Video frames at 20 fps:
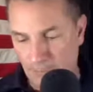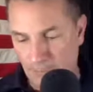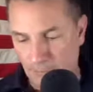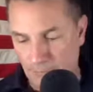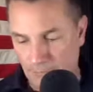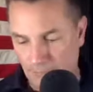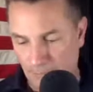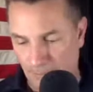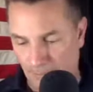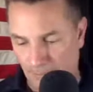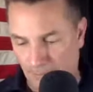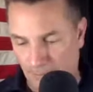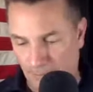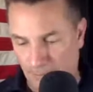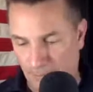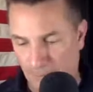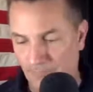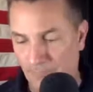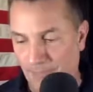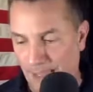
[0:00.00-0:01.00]
when you were
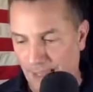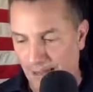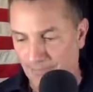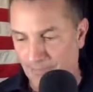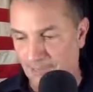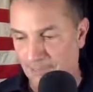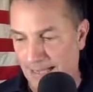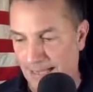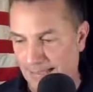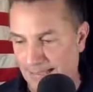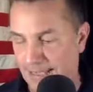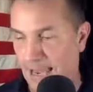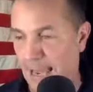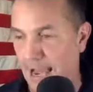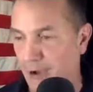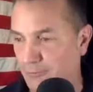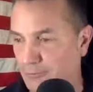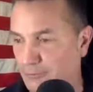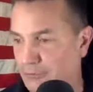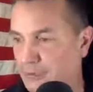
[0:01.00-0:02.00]
bringing up that that
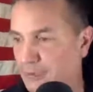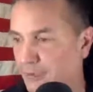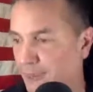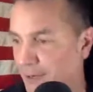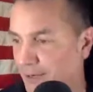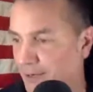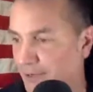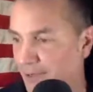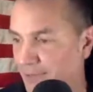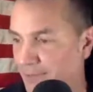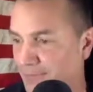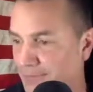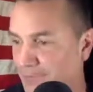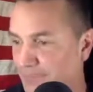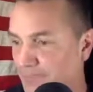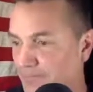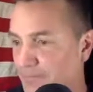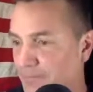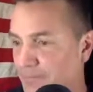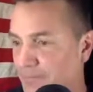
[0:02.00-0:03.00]
cow story, uh,
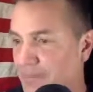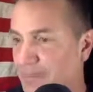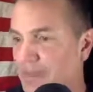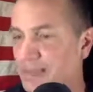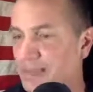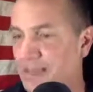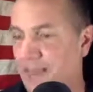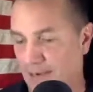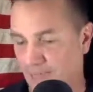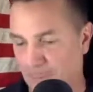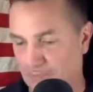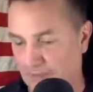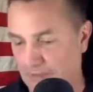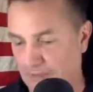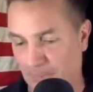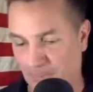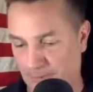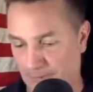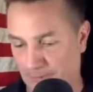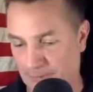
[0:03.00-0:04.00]
kind of a
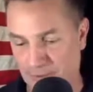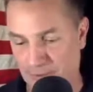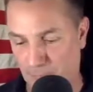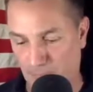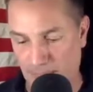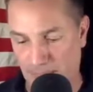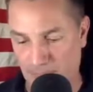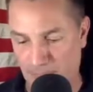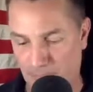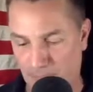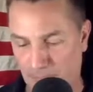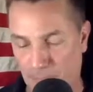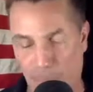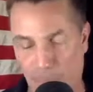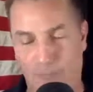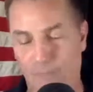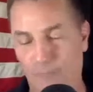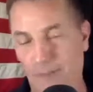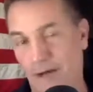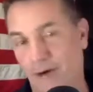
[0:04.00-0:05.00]
similar situation. We were
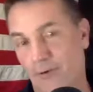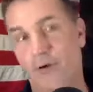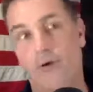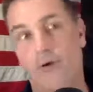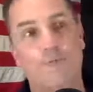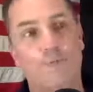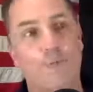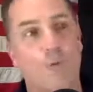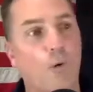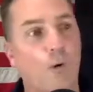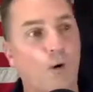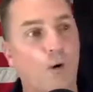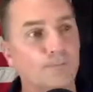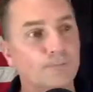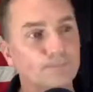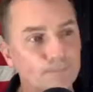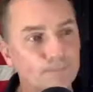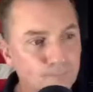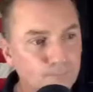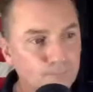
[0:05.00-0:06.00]
over there in 04.